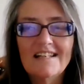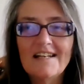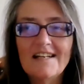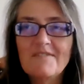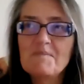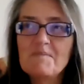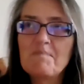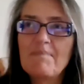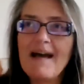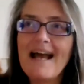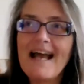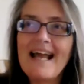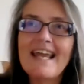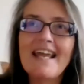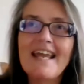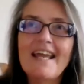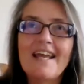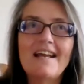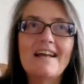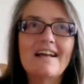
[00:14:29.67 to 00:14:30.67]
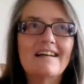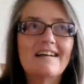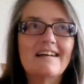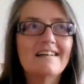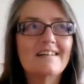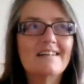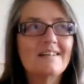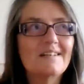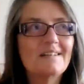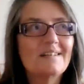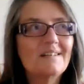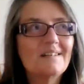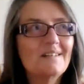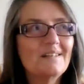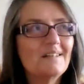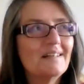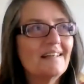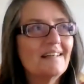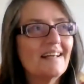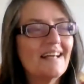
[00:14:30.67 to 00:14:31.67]
And I was banging
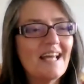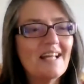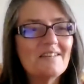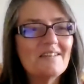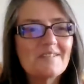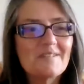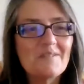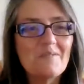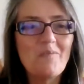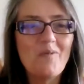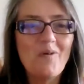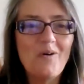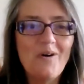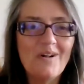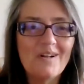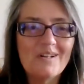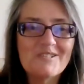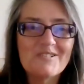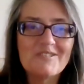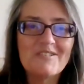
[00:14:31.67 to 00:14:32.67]
against the walls,